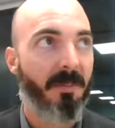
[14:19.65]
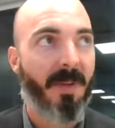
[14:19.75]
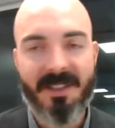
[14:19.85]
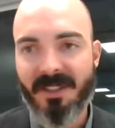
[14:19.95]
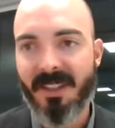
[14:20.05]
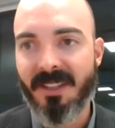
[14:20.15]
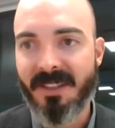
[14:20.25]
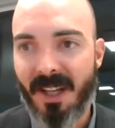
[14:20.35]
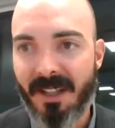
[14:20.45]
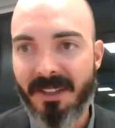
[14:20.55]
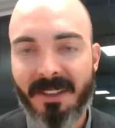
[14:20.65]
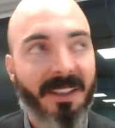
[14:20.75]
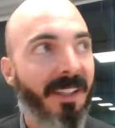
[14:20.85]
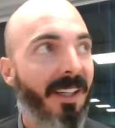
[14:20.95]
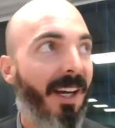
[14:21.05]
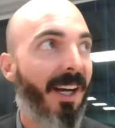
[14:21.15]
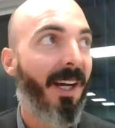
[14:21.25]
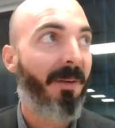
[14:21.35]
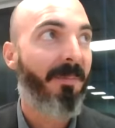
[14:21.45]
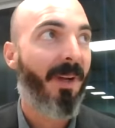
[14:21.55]
Mazhar Hassan,
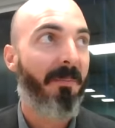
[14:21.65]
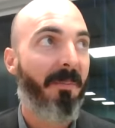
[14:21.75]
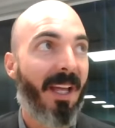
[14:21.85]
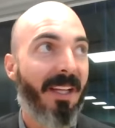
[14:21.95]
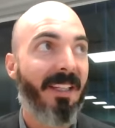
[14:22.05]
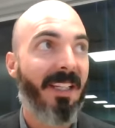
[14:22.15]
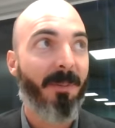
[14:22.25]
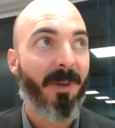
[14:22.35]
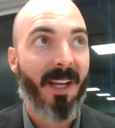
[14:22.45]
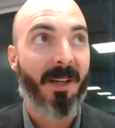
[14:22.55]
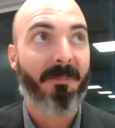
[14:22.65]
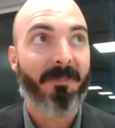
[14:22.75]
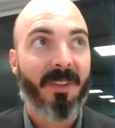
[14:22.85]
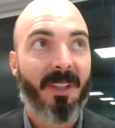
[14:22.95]
Ahmed Ibrahim,